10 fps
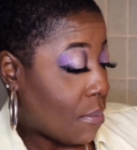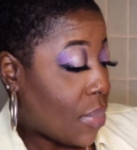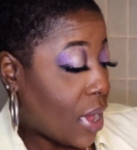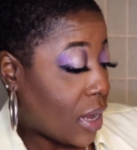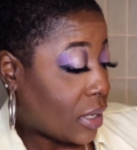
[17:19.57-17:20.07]

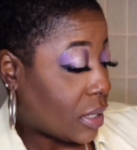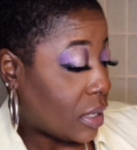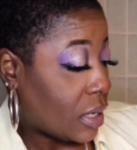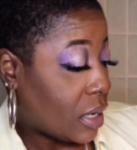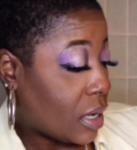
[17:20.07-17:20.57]
but
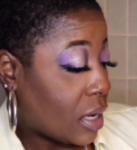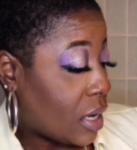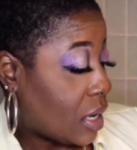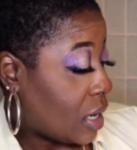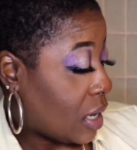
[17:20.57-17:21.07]

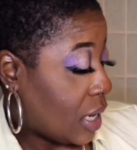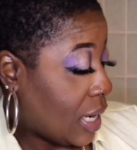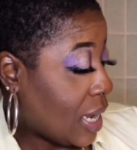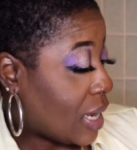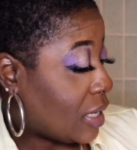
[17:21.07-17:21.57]

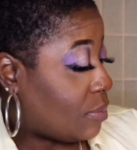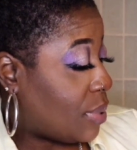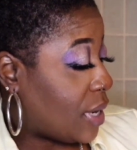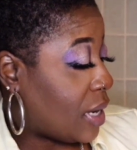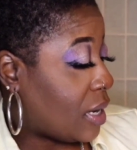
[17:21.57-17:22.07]
he has
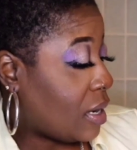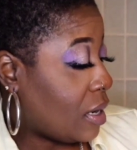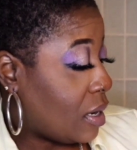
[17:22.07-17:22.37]
been